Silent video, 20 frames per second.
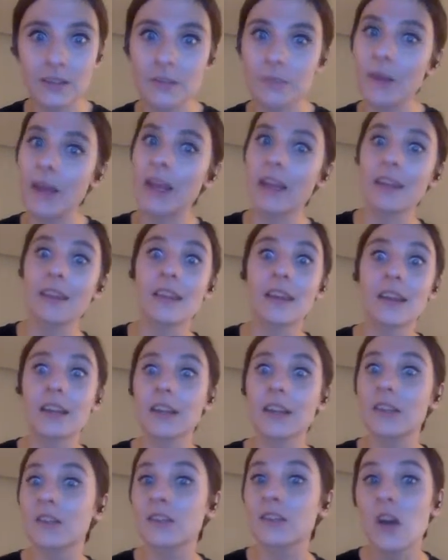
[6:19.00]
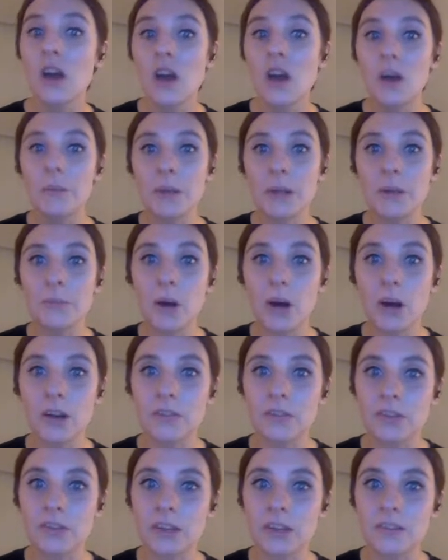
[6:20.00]
things, making things, being part
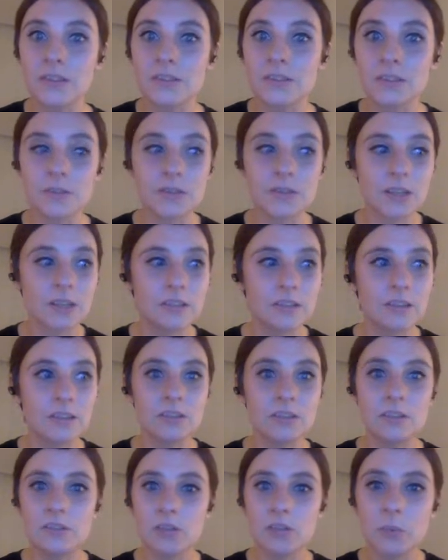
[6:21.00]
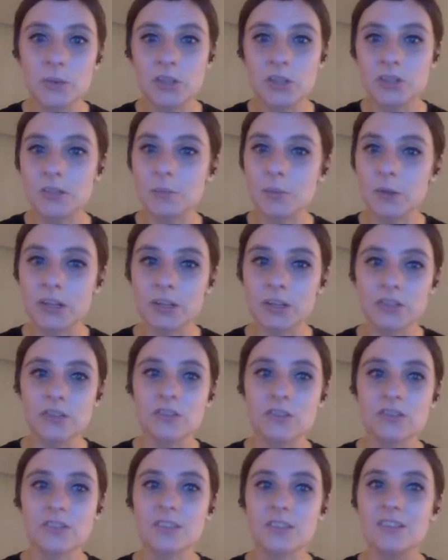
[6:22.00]
of things. So it's like there's so much
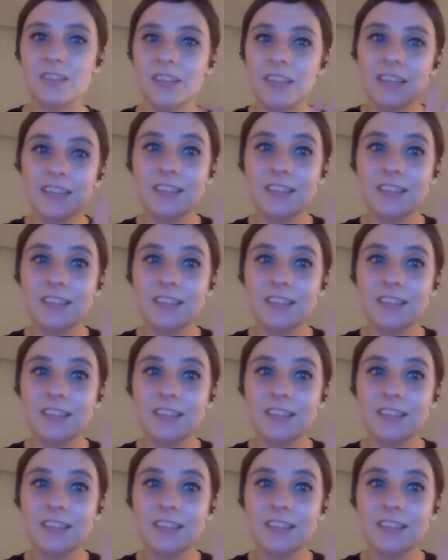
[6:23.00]
inspiration just